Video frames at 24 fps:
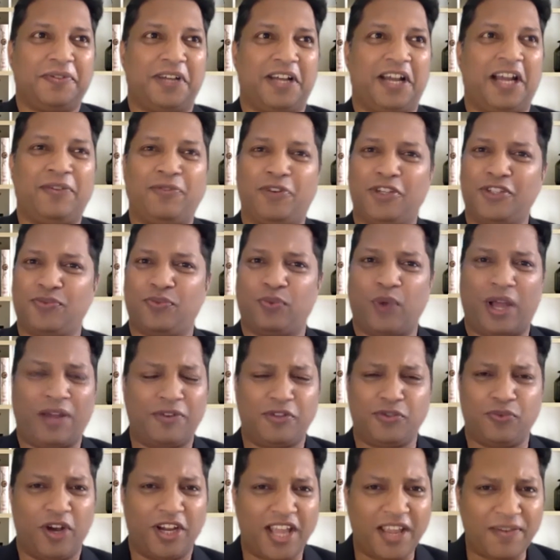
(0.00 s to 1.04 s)
I
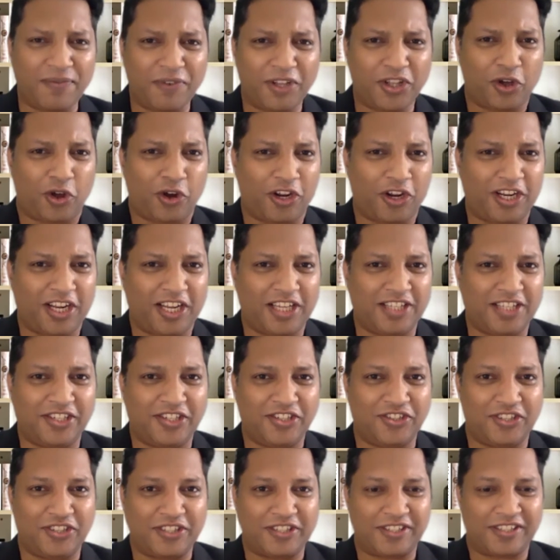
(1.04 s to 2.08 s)
was working with
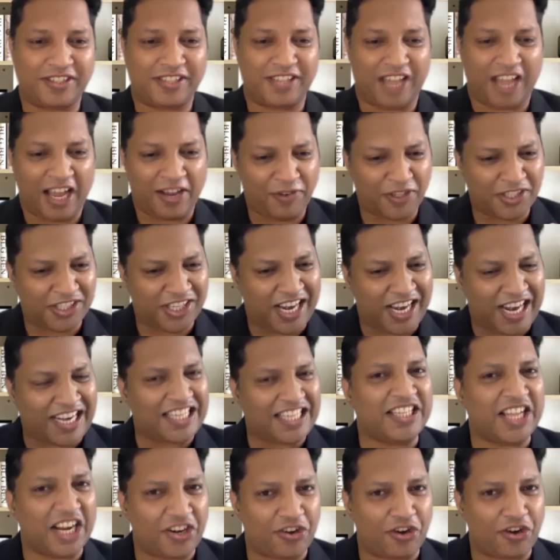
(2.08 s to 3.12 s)
organizations. I was heading
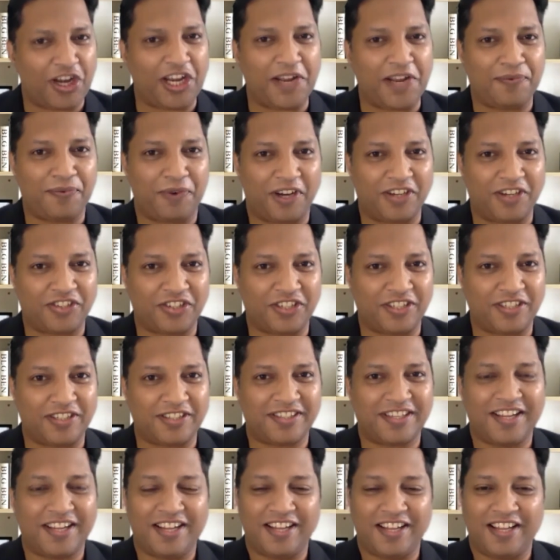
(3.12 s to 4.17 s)
their training functions.